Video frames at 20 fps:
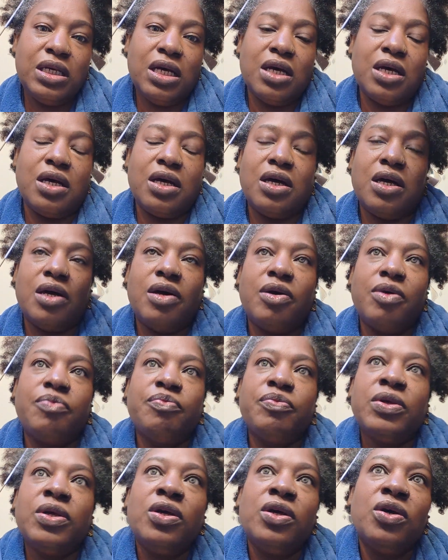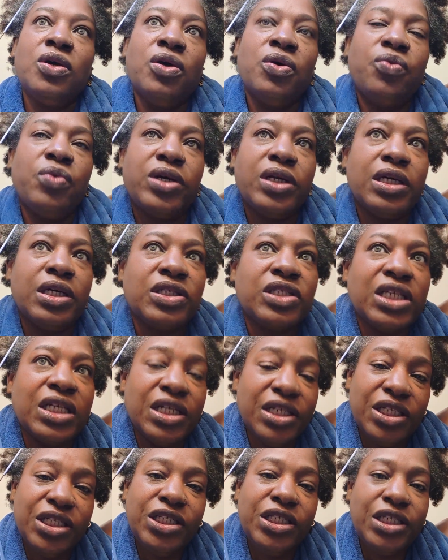What else?
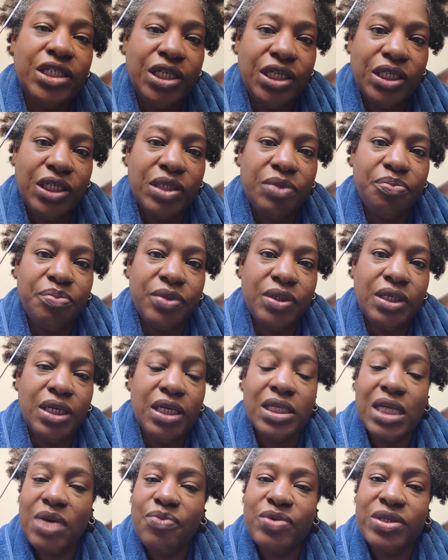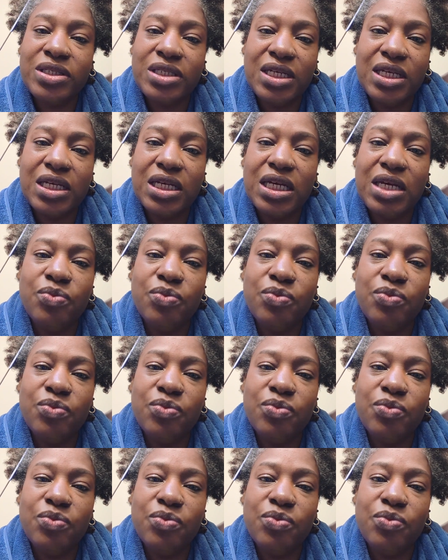Indian Heat, and that was it.